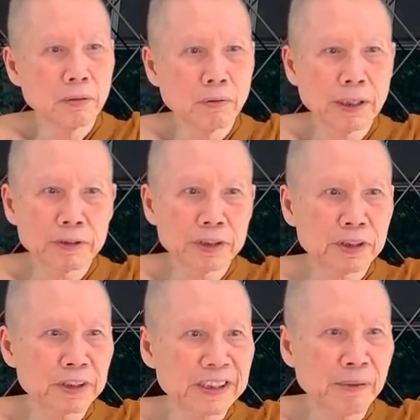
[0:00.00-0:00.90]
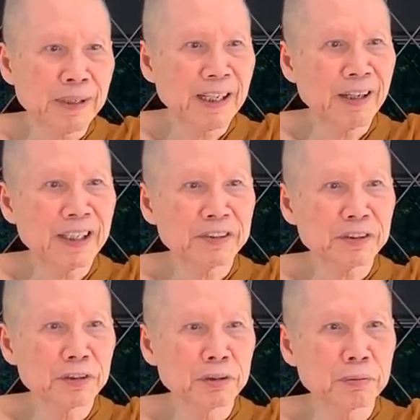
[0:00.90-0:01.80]
Well, you somehow have
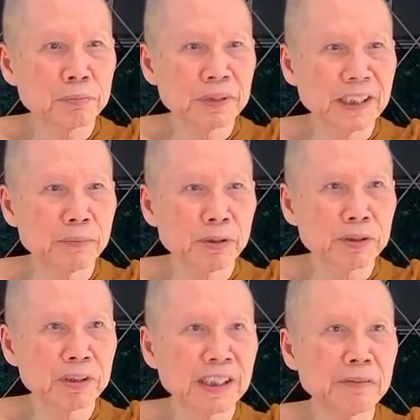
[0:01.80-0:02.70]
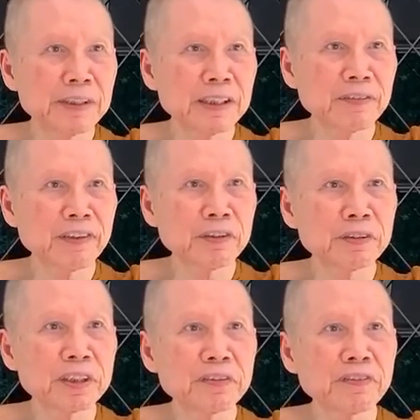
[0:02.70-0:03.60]
to be able to get rid of all
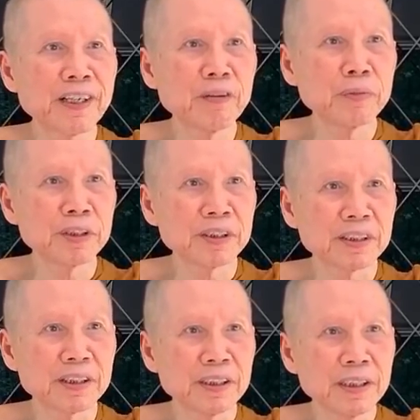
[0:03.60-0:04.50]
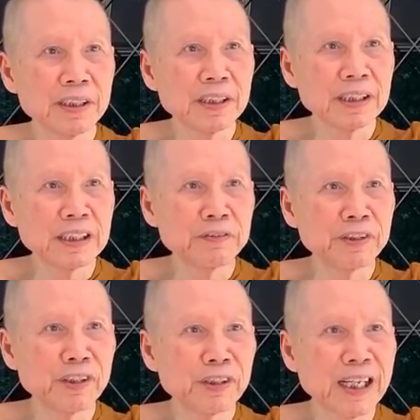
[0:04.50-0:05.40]
your defilements. If
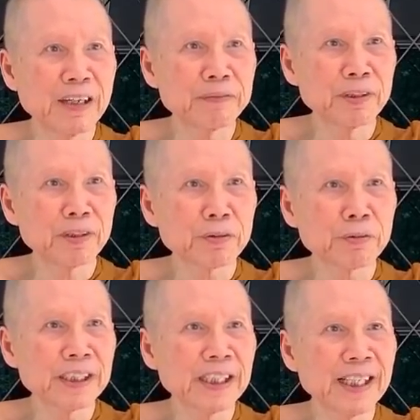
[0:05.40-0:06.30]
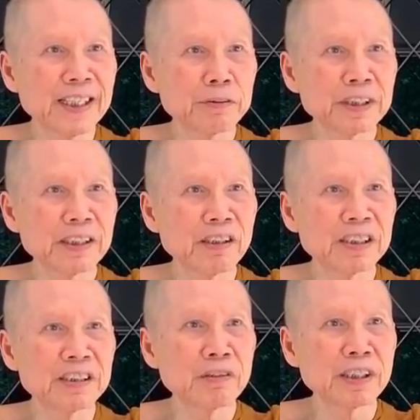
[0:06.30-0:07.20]
you have no greed, hatred, or
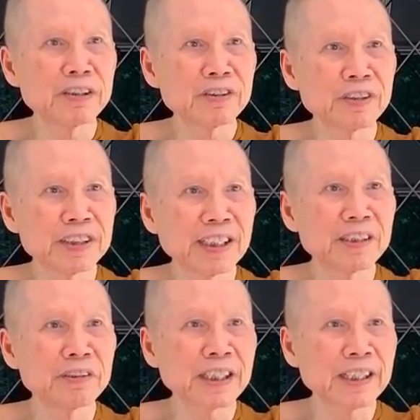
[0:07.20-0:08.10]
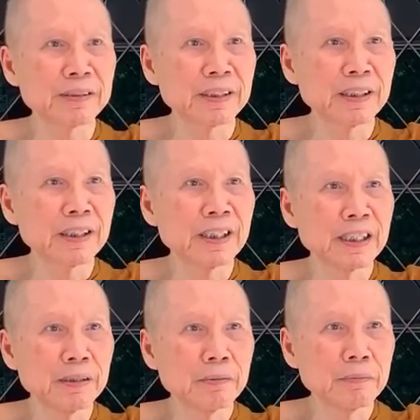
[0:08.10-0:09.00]
delusion, then you can
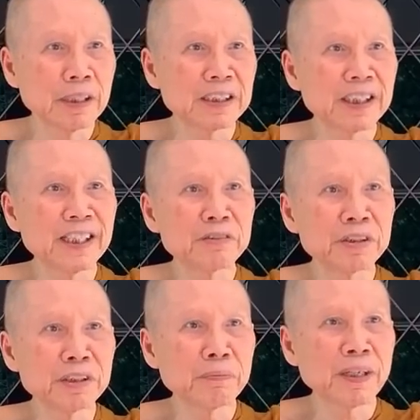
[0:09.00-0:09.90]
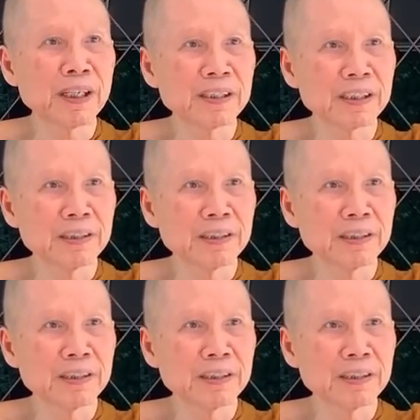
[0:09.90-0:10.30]
attain to Nibbana.